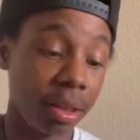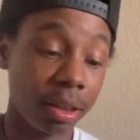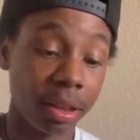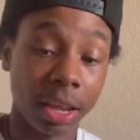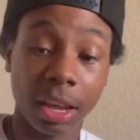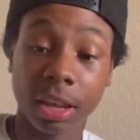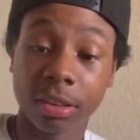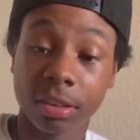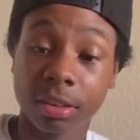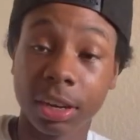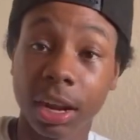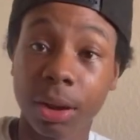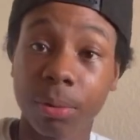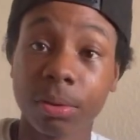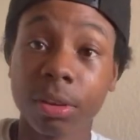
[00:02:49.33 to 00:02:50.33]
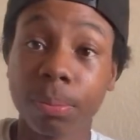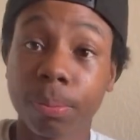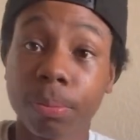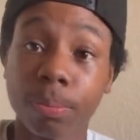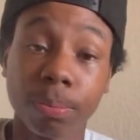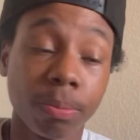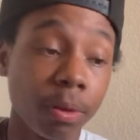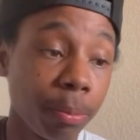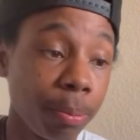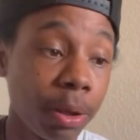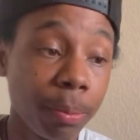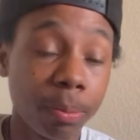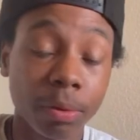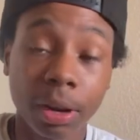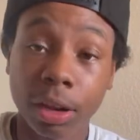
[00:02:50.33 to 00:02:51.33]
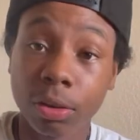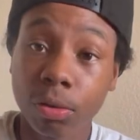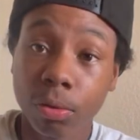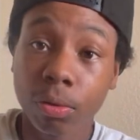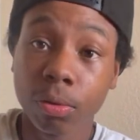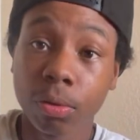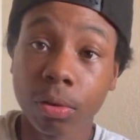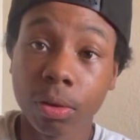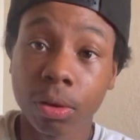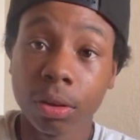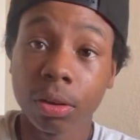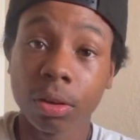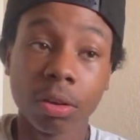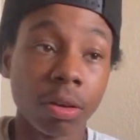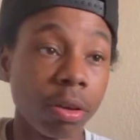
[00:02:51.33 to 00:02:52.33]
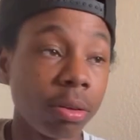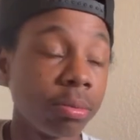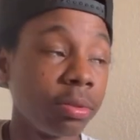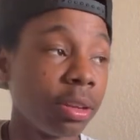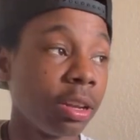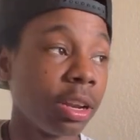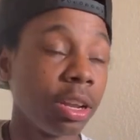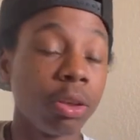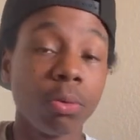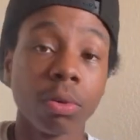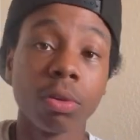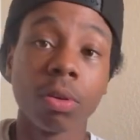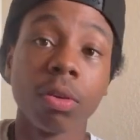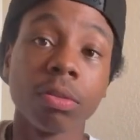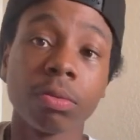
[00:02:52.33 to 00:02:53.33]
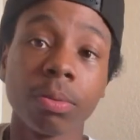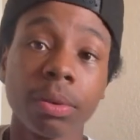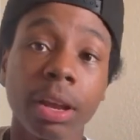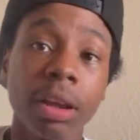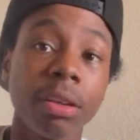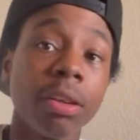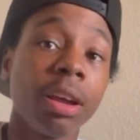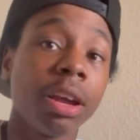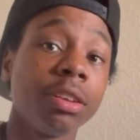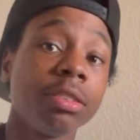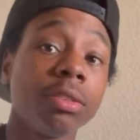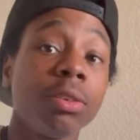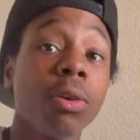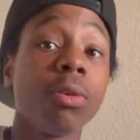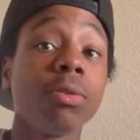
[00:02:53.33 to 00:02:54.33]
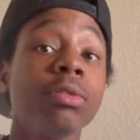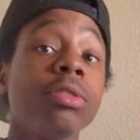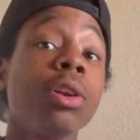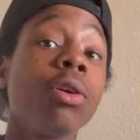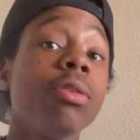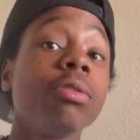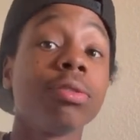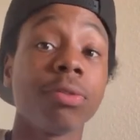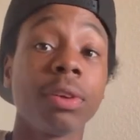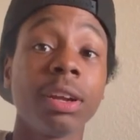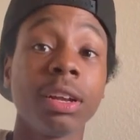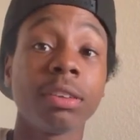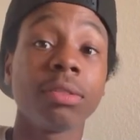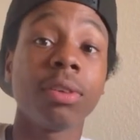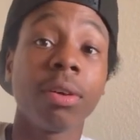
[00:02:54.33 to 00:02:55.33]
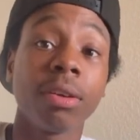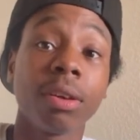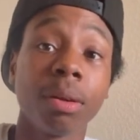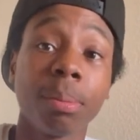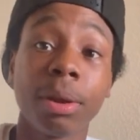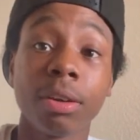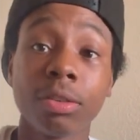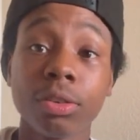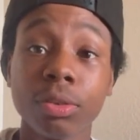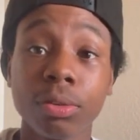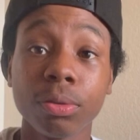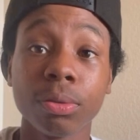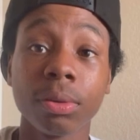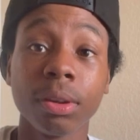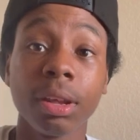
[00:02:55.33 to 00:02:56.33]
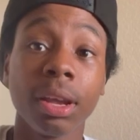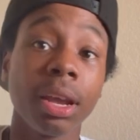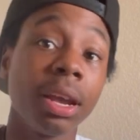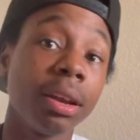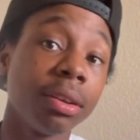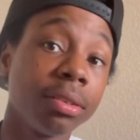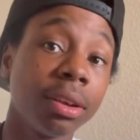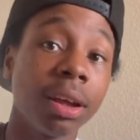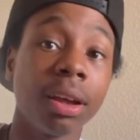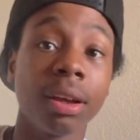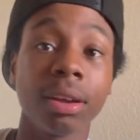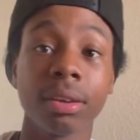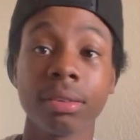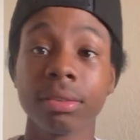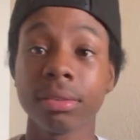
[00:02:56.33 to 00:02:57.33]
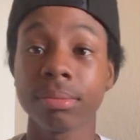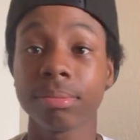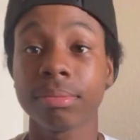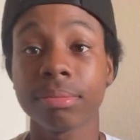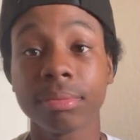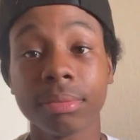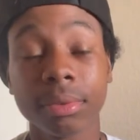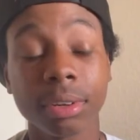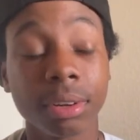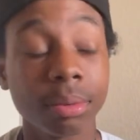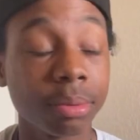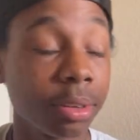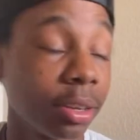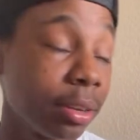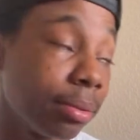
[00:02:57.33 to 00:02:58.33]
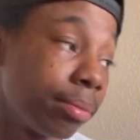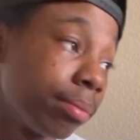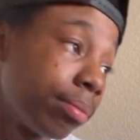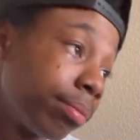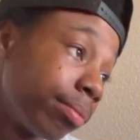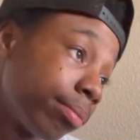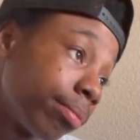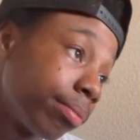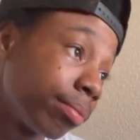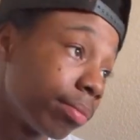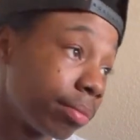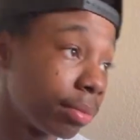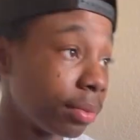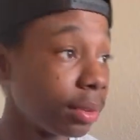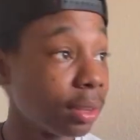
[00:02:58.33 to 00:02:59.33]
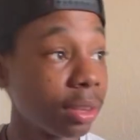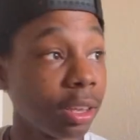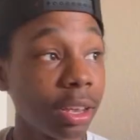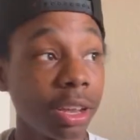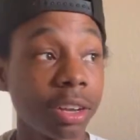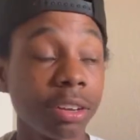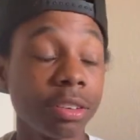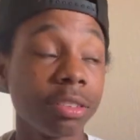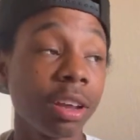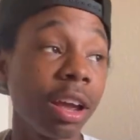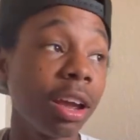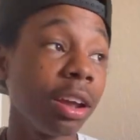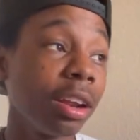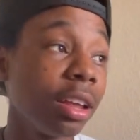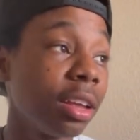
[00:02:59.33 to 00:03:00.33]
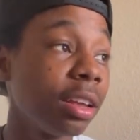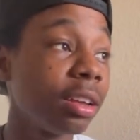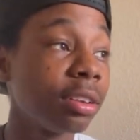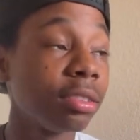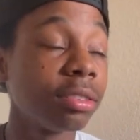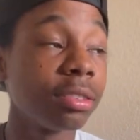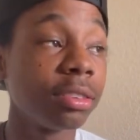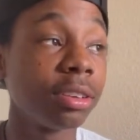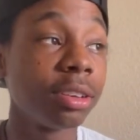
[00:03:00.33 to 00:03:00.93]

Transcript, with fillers: They get to chat with the the people that you you know what I'm saying? That you were close with. Now you got your close, close friends talking about you in disguise. You know what I'm saying? That is how it is.